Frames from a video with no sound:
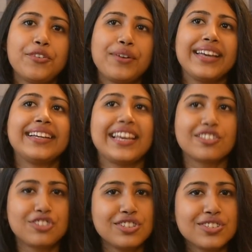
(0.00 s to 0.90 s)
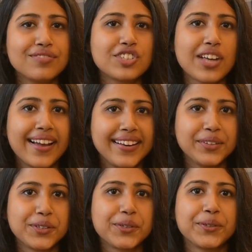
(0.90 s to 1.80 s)
recollections of
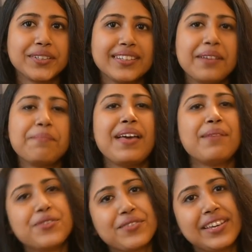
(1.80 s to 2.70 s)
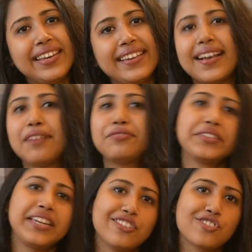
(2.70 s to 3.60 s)
childhood, memory, love
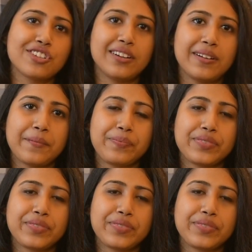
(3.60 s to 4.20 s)
for nature